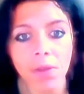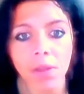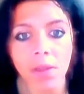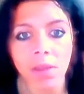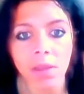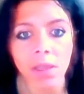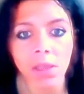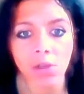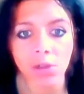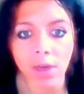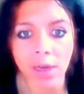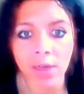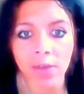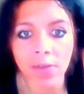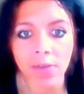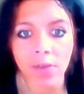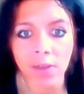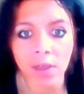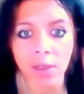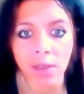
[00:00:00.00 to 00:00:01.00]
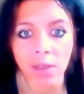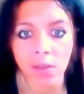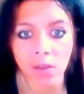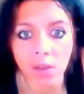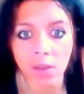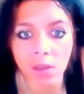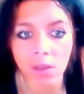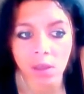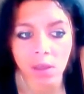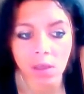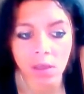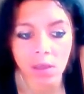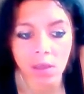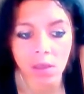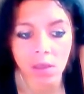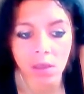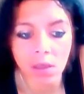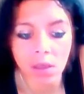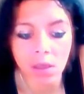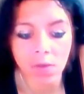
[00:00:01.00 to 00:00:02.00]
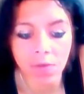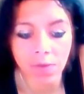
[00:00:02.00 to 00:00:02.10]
if they're trying to